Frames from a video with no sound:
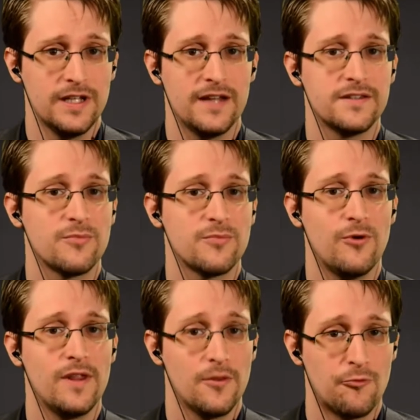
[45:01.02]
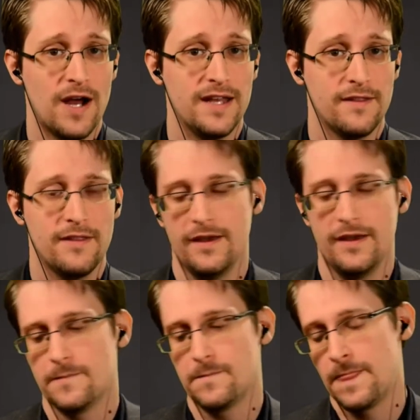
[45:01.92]
clearly, at this point, the right
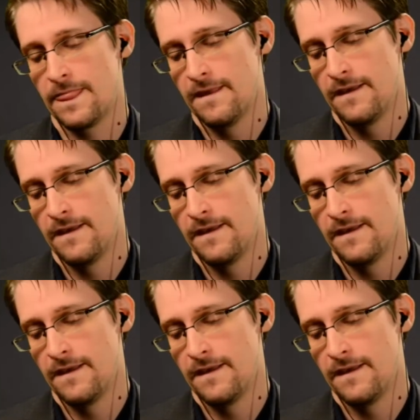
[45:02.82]
thing.